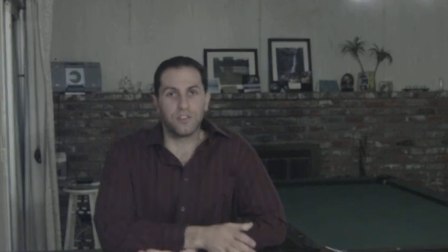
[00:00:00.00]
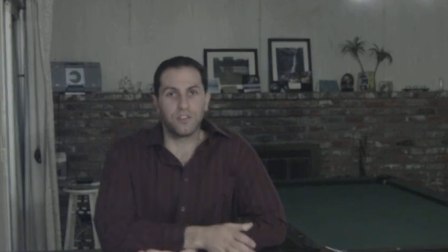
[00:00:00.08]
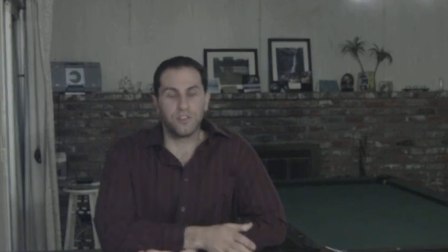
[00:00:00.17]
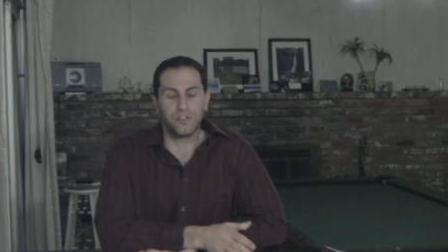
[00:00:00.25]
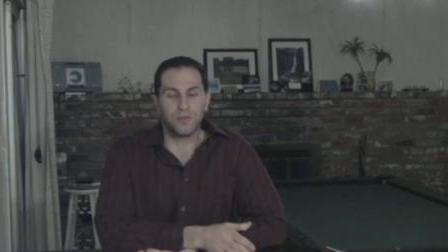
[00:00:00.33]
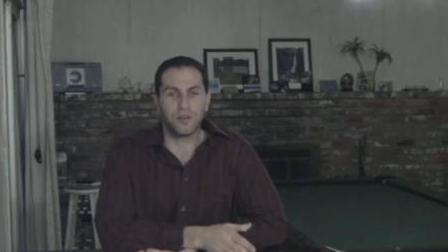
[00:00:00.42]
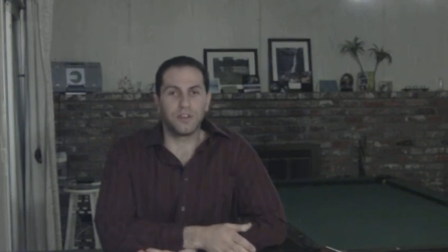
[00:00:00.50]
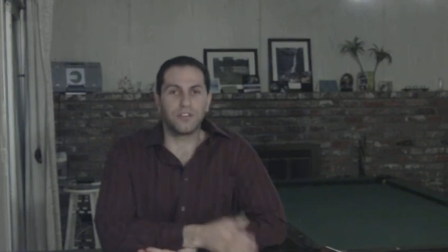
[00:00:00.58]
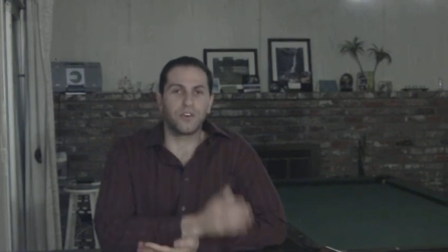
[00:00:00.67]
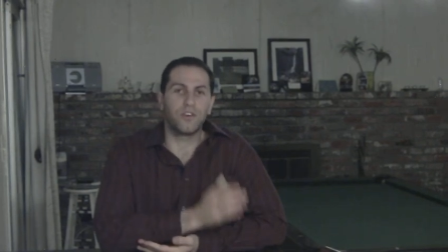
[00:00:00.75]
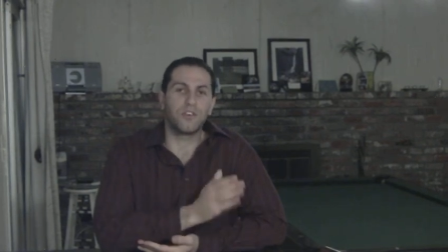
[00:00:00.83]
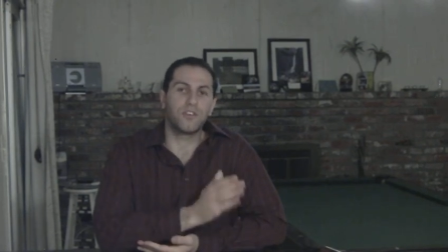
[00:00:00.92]
do some
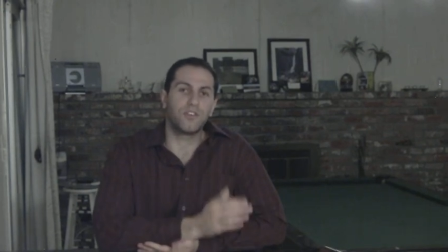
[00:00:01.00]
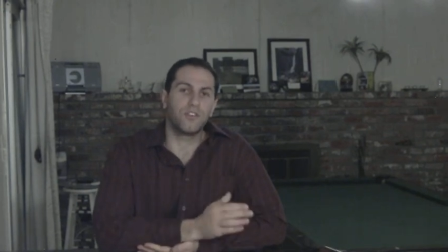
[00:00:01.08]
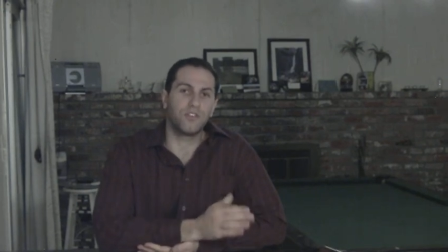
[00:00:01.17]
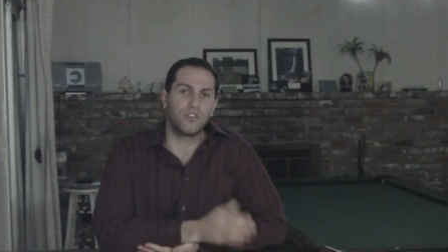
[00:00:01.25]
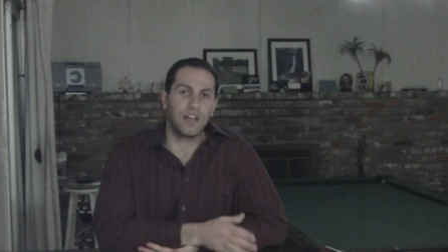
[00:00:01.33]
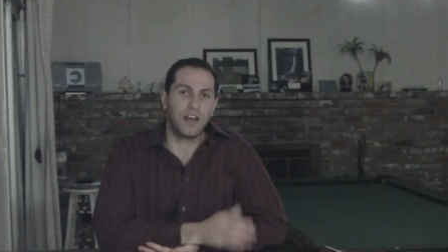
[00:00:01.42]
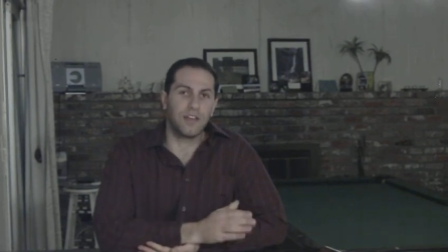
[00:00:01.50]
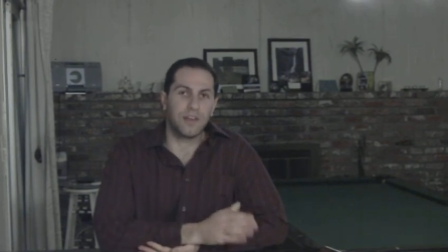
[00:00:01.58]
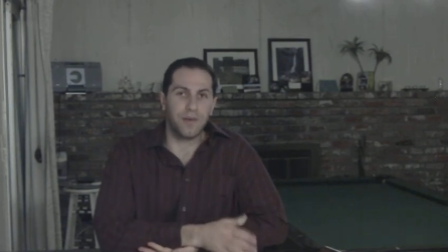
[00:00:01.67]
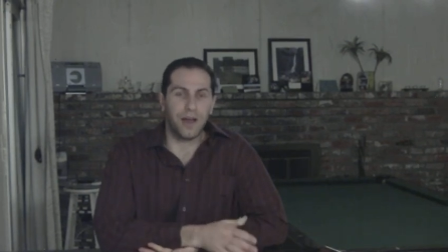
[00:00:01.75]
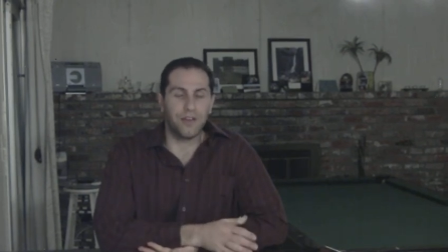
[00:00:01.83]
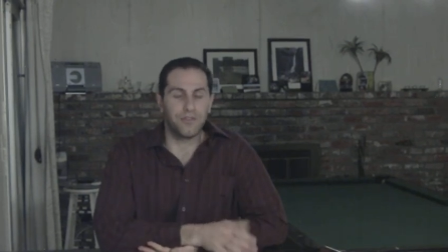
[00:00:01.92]
research, see how
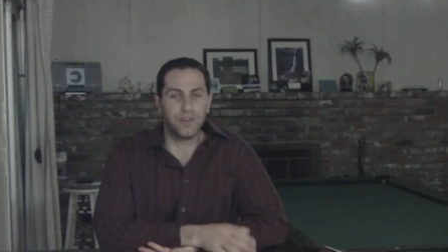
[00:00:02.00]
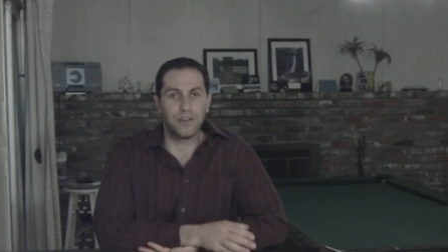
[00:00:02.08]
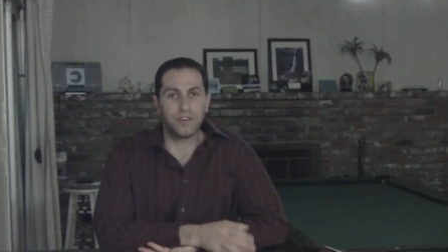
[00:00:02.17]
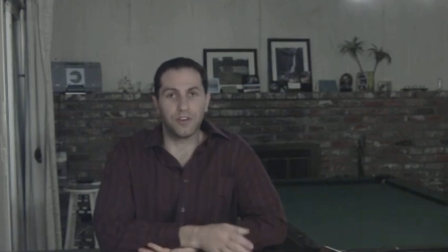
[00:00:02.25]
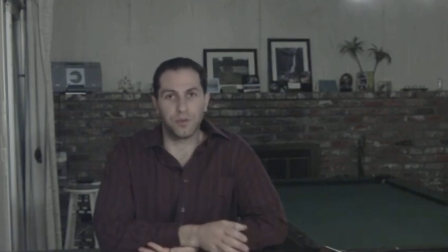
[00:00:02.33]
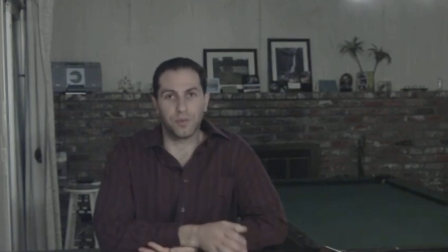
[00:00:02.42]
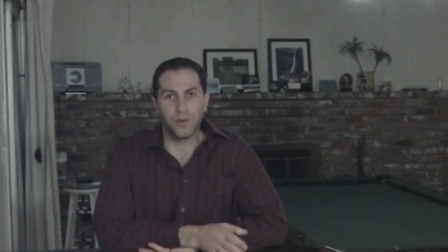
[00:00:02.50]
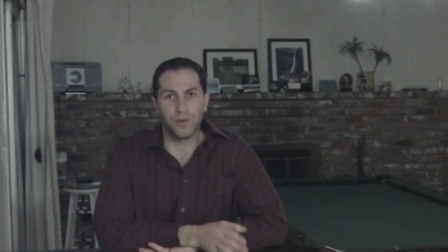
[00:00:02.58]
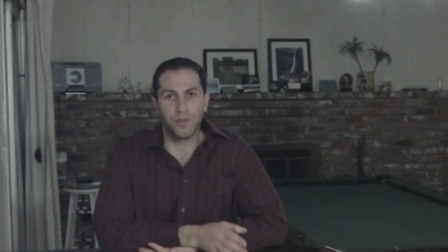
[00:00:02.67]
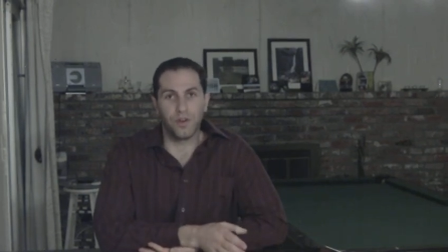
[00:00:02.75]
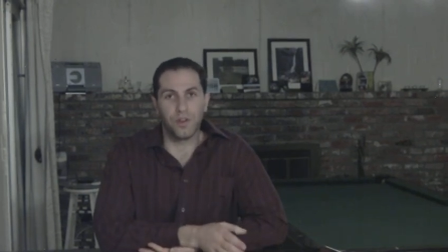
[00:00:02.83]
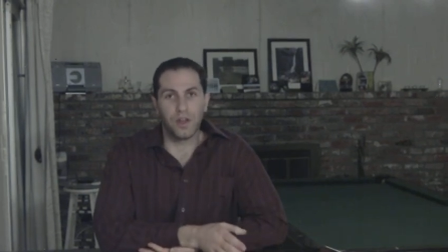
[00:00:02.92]
they might fit into your
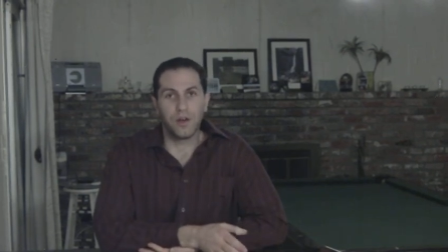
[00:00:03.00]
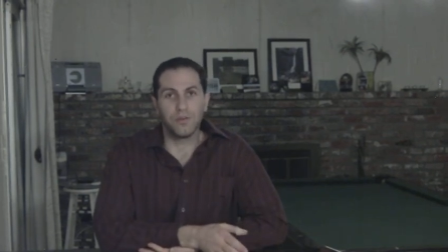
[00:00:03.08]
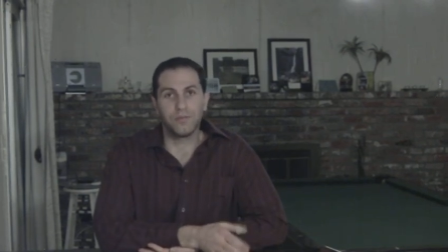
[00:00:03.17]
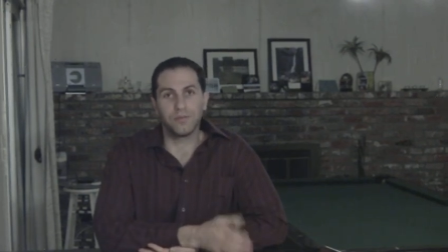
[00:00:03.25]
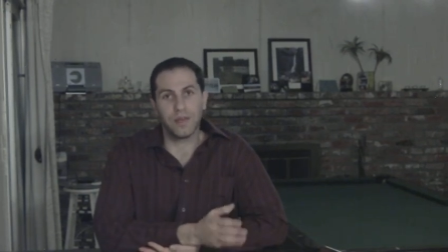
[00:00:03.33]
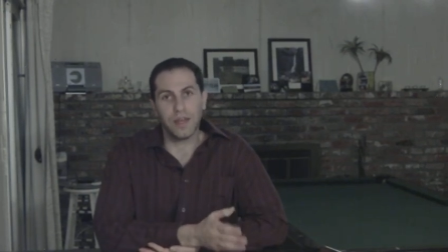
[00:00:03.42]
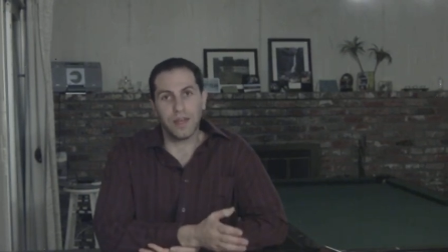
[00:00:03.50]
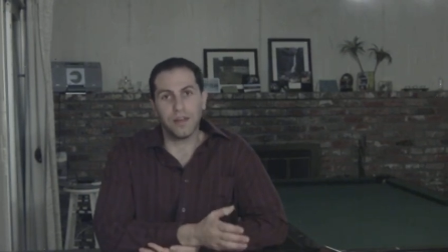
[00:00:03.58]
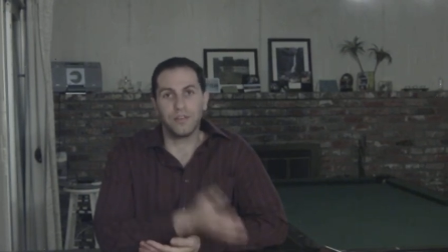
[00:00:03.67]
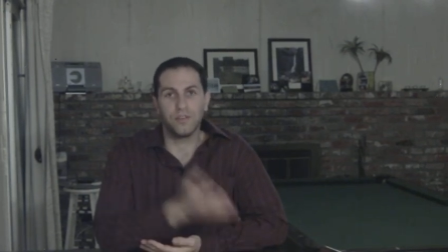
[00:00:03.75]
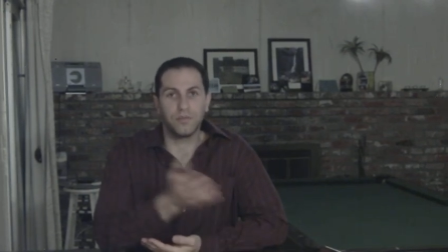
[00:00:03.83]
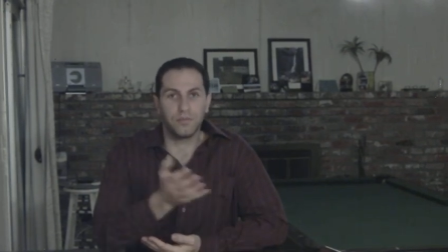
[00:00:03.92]
portfolio, and